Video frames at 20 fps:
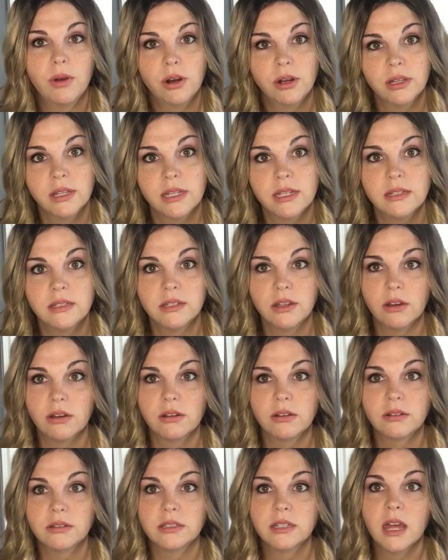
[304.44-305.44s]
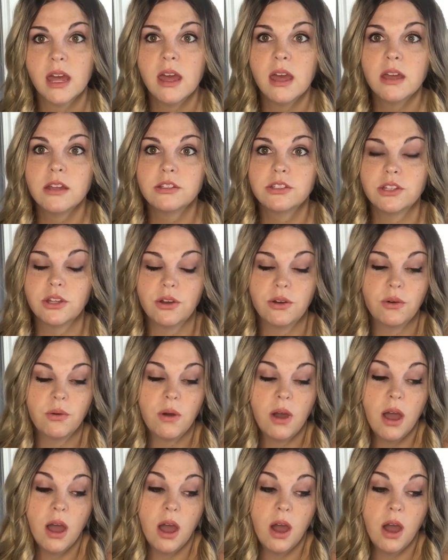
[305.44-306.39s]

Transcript: Marley songs. So